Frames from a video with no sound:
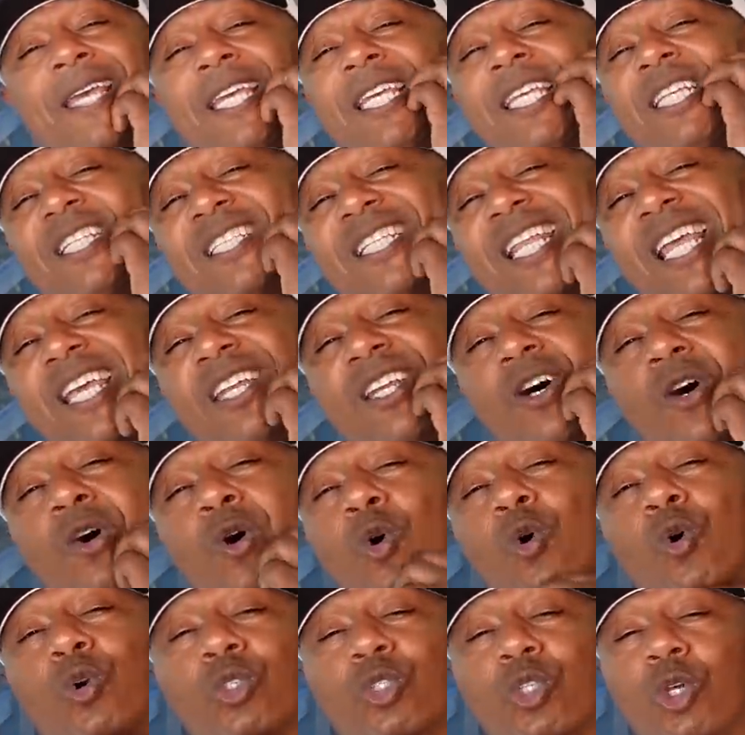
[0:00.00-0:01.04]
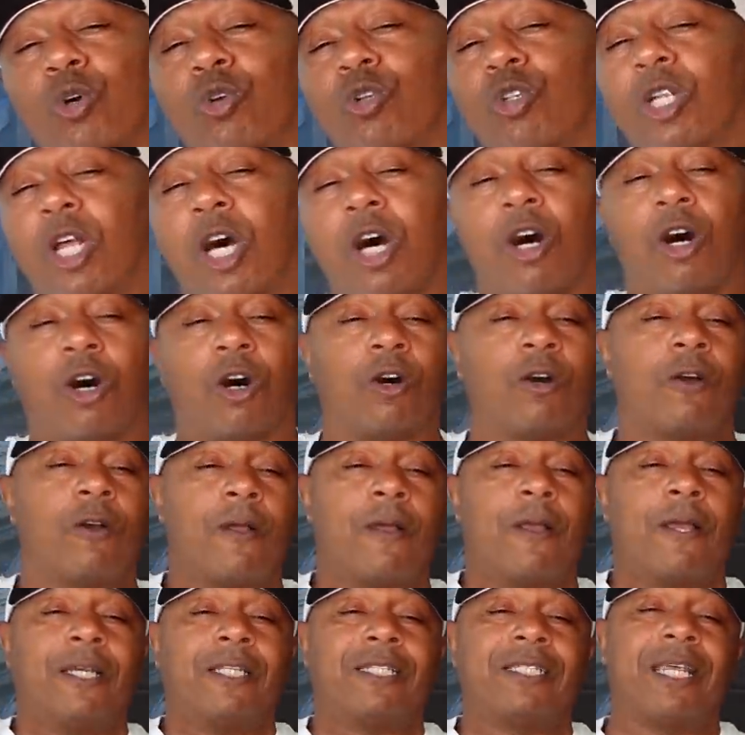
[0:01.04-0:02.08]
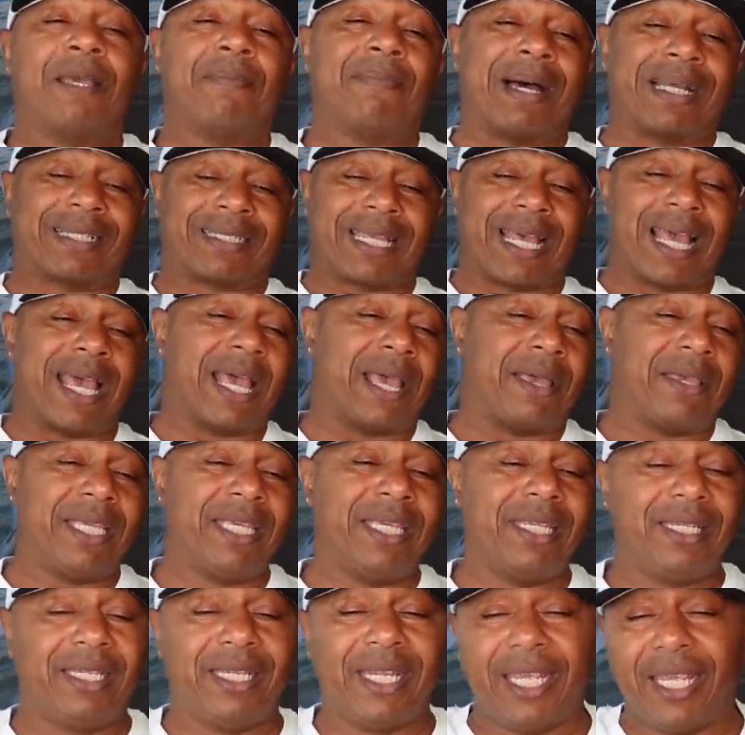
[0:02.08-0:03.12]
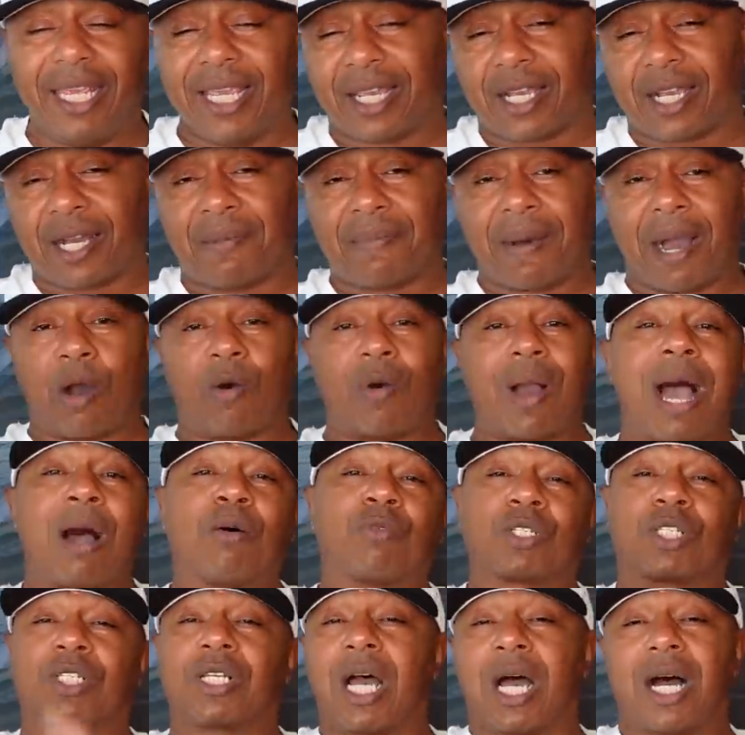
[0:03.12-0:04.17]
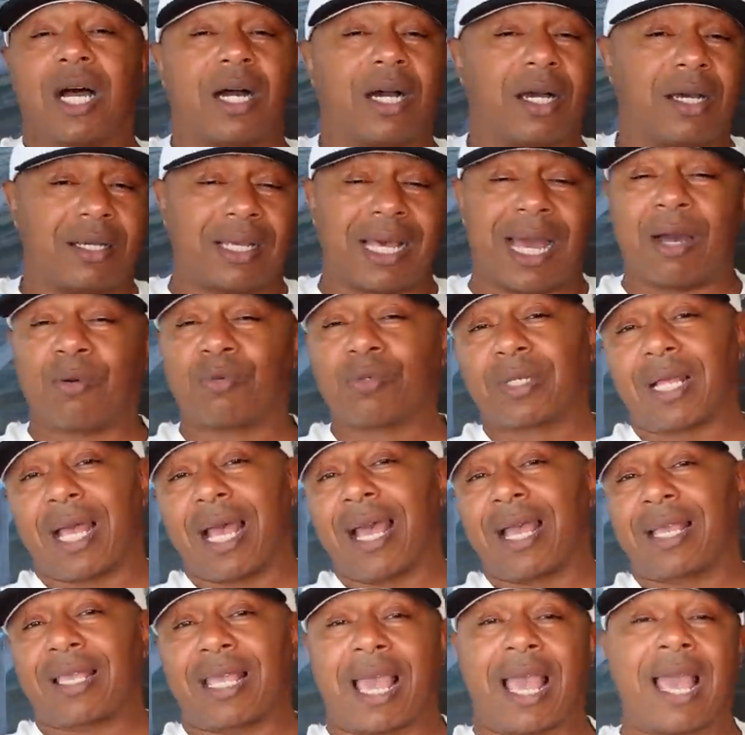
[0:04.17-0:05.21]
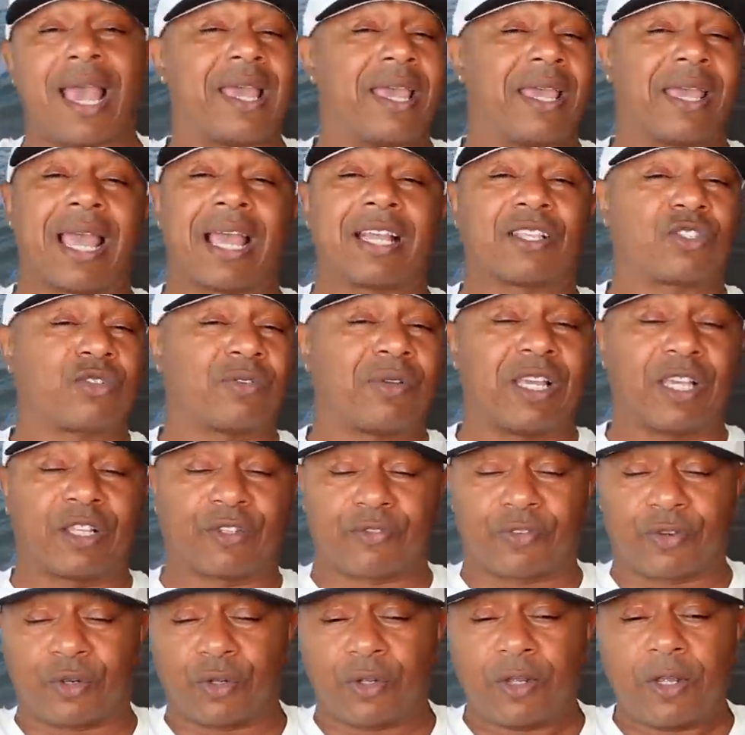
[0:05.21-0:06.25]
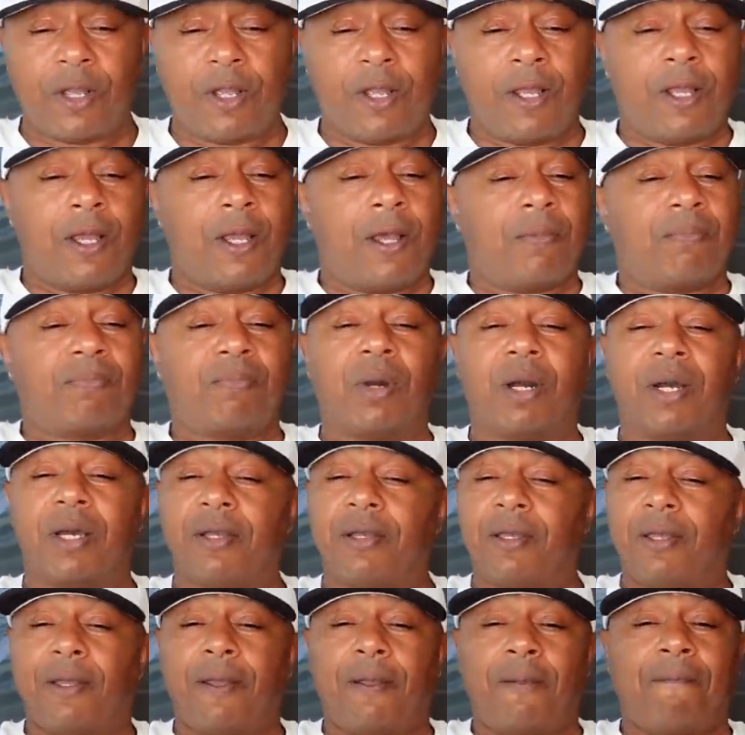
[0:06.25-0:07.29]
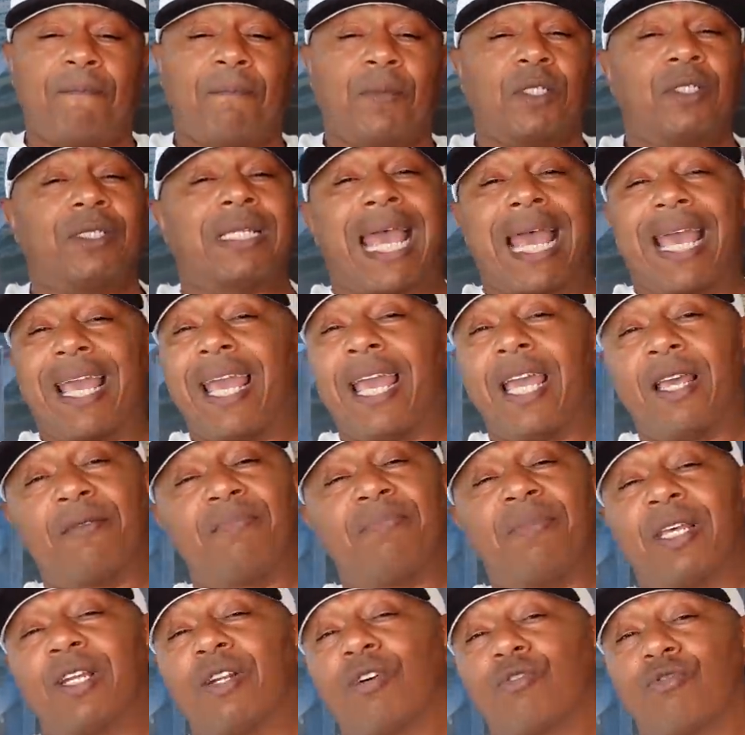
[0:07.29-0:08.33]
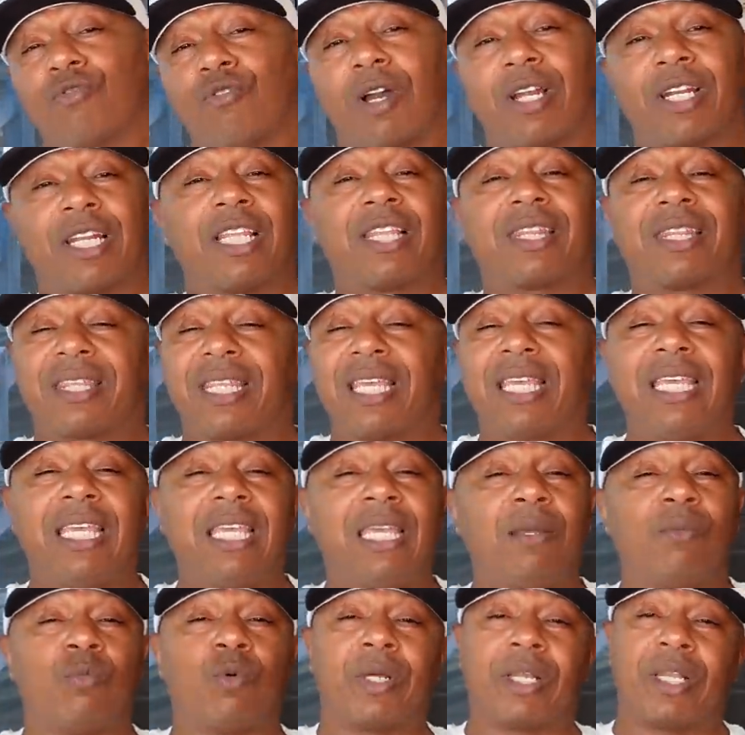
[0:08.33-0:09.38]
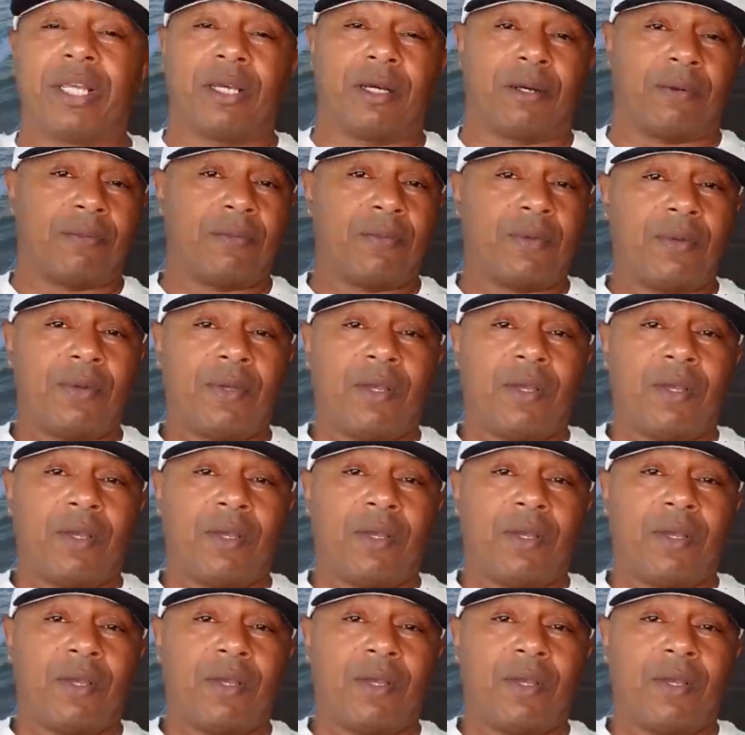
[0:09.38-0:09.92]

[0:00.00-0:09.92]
He stayed in the hole so long that by the time he did come out, I was gone. I was I, I had got transferred, but that has been a running theme with him.